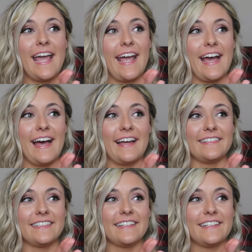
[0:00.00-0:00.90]

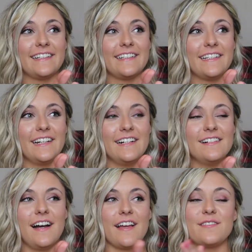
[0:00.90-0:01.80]
And
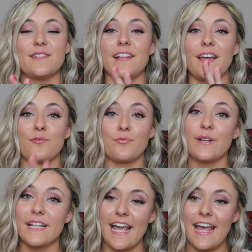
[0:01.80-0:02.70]
I used to like
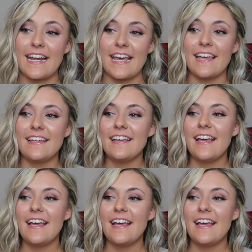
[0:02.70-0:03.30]
really hate it.